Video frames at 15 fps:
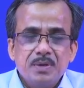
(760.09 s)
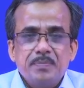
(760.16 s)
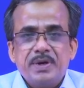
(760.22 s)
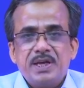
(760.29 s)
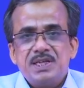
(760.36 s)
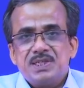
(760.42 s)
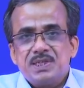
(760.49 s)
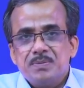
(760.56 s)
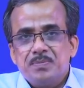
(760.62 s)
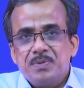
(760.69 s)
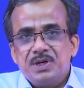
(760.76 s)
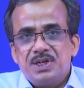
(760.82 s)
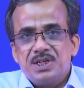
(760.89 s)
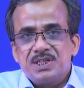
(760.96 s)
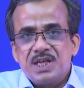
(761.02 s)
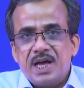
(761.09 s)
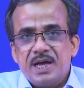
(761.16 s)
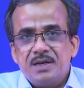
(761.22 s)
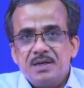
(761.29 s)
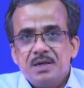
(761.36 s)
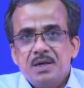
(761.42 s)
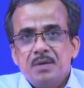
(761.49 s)
very simple
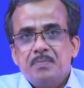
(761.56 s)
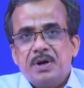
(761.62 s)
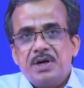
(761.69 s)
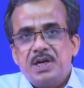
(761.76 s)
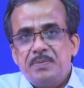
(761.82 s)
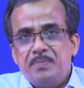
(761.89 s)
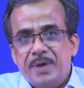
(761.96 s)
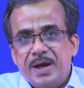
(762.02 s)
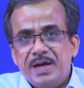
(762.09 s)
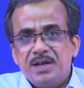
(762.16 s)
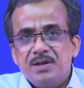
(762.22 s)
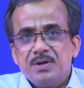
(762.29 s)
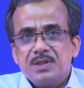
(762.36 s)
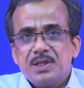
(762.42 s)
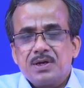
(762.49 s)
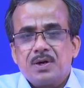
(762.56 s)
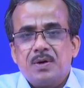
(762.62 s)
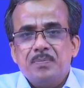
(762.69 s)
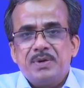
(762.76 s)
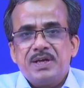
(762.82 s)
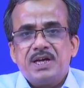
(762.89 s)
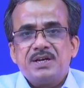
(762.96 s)
design, but depending on the
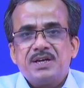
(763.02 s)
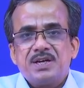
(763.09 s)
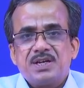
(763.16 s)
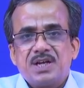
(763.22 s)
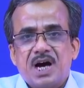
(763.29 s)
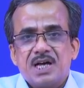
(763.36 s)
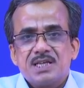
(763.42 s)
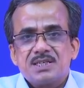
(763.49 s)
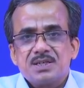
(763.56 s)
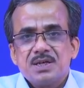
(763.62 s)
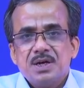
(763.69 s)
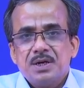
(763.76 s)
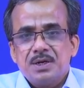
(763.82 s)
complicated task,